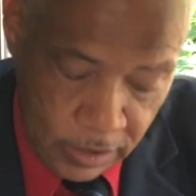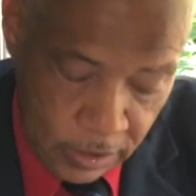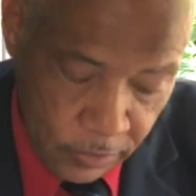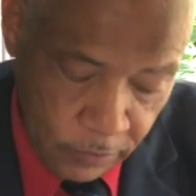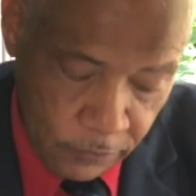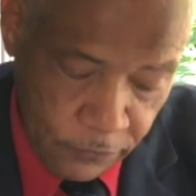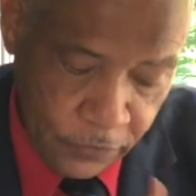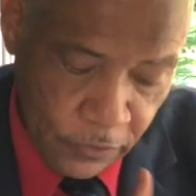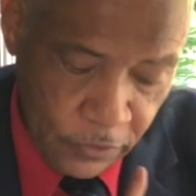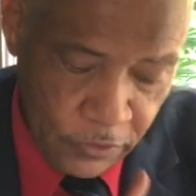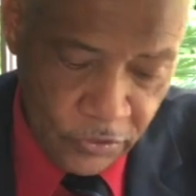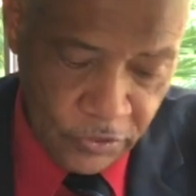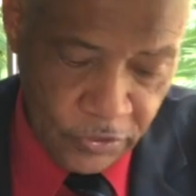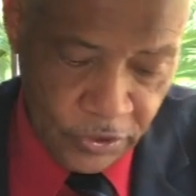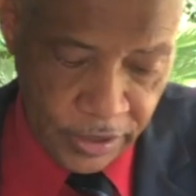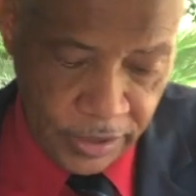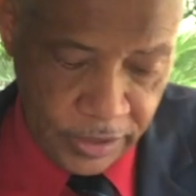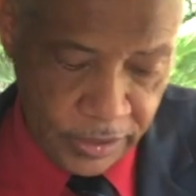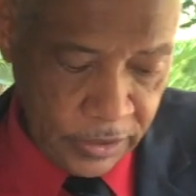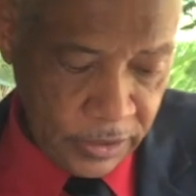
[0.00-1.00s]
The first
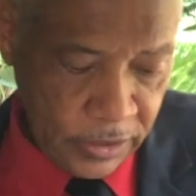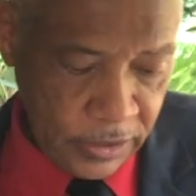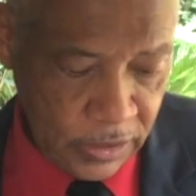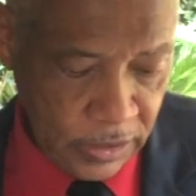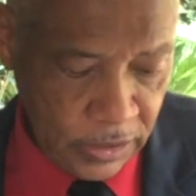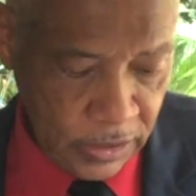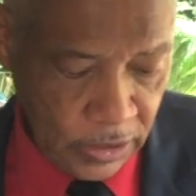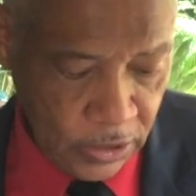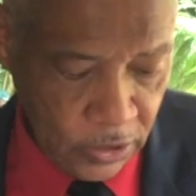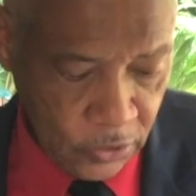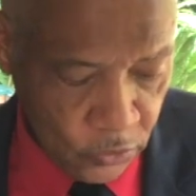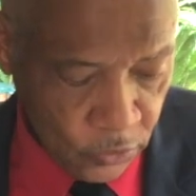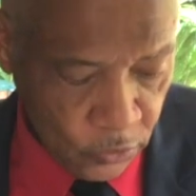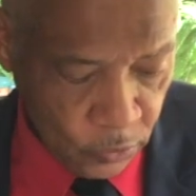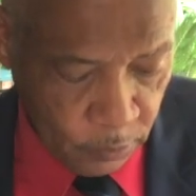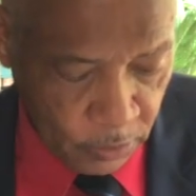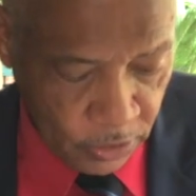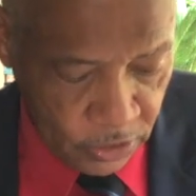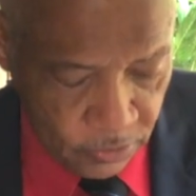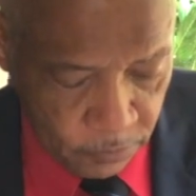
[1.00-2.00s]
thing, you
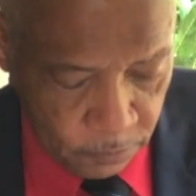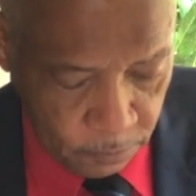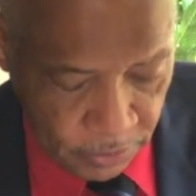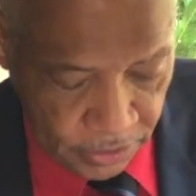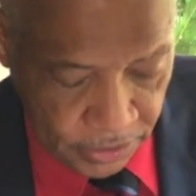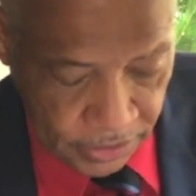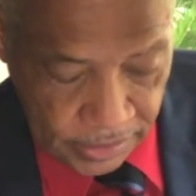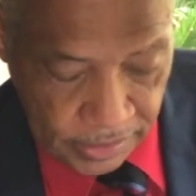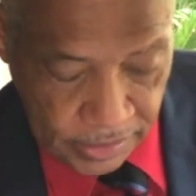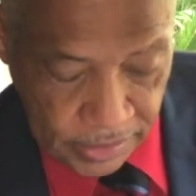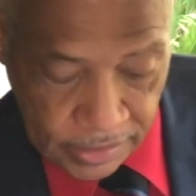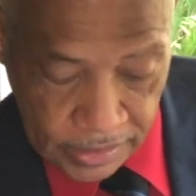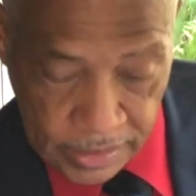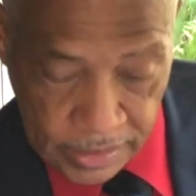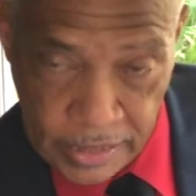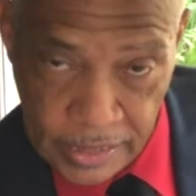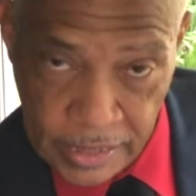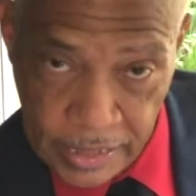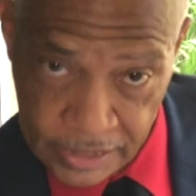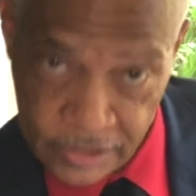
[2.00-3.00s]
must be
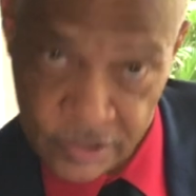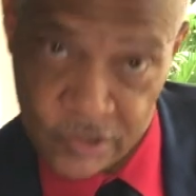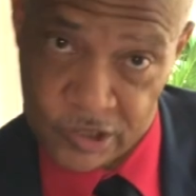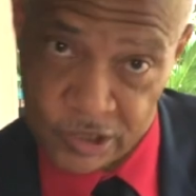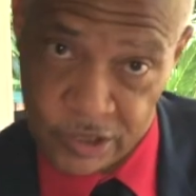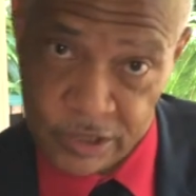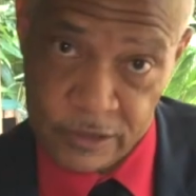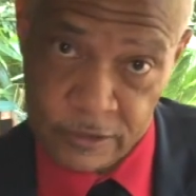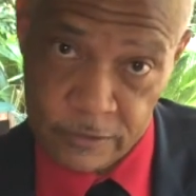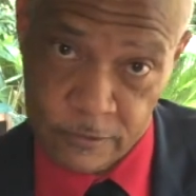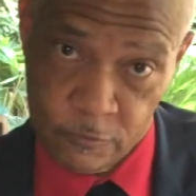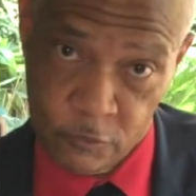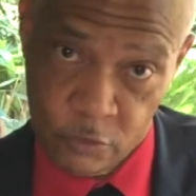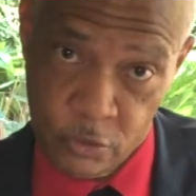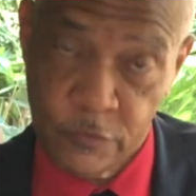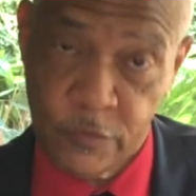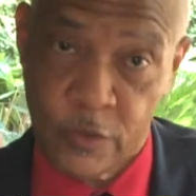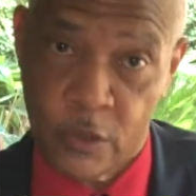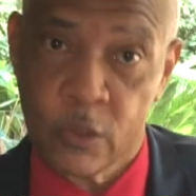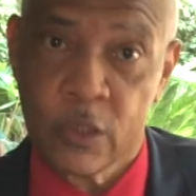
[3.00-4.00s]
18
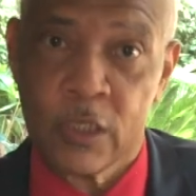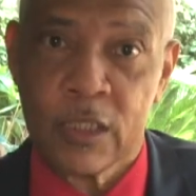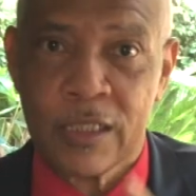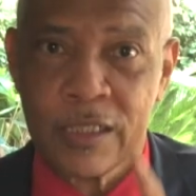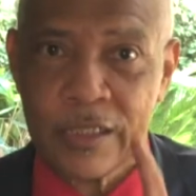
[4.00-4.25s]
to vote.